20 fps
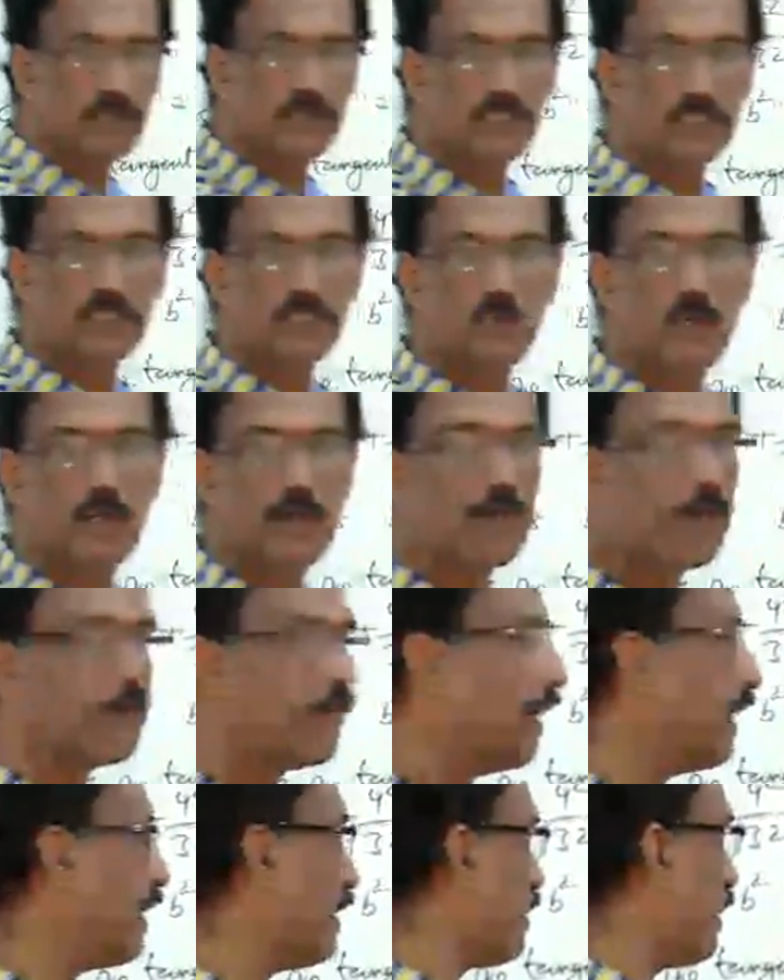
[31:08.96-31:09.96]
point. Let
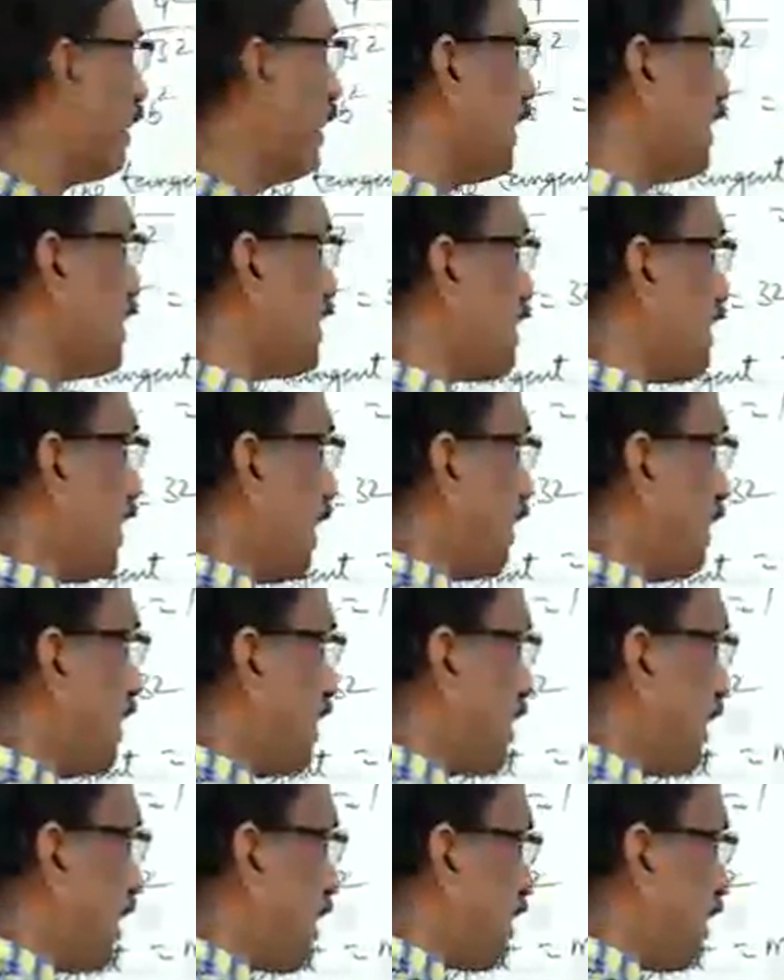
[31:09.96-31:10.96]
us take this as
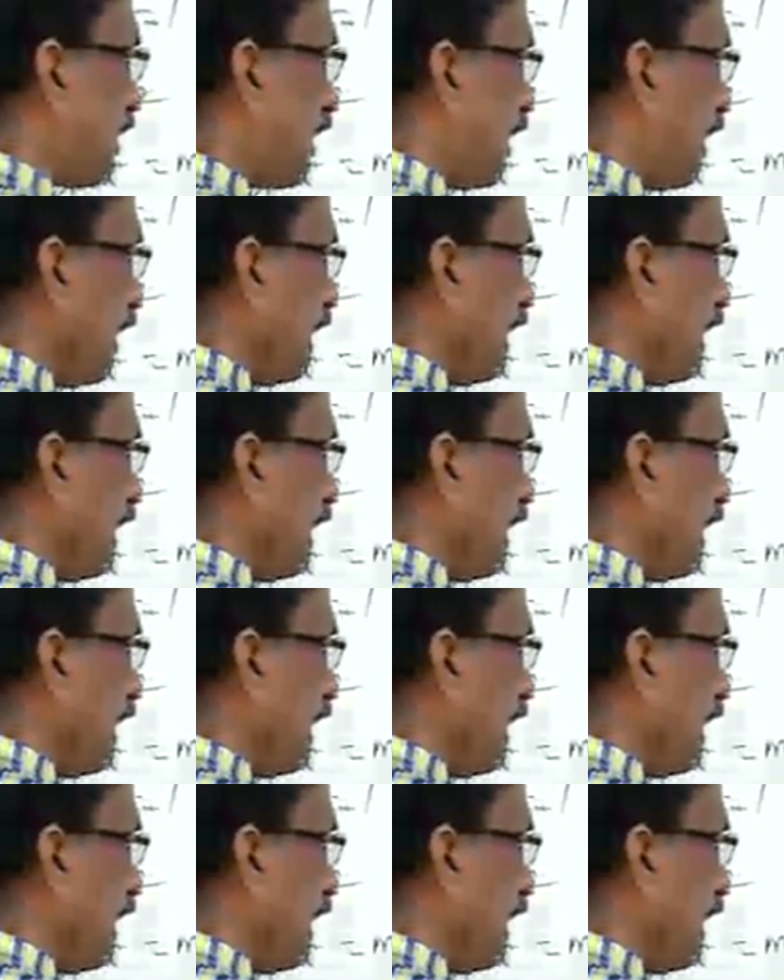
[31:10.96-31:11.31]
A.